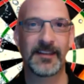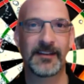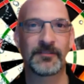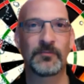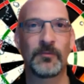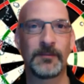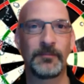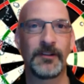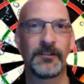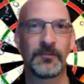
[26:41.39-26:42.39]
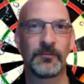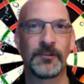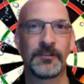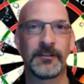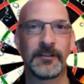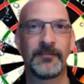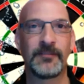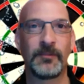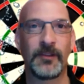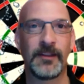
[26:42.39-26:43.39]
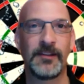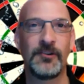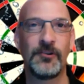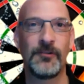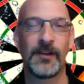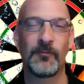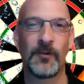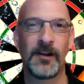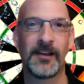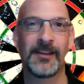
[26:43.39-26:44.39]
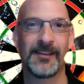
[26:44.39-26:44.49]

And if there's one player in the world you'd love to play, who and why?